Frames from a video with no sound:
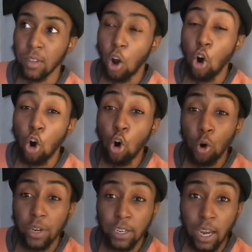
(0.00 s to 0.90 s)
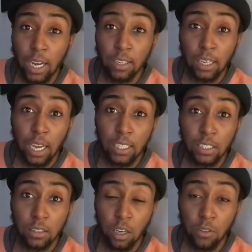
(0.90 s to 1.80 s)
awed and
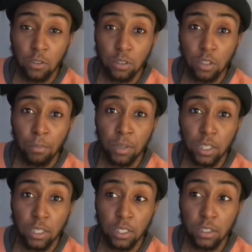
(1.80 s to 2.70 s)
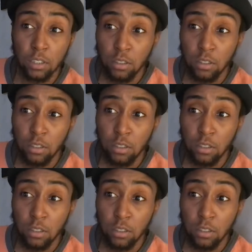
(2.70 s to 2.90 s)
idolizing others' abilities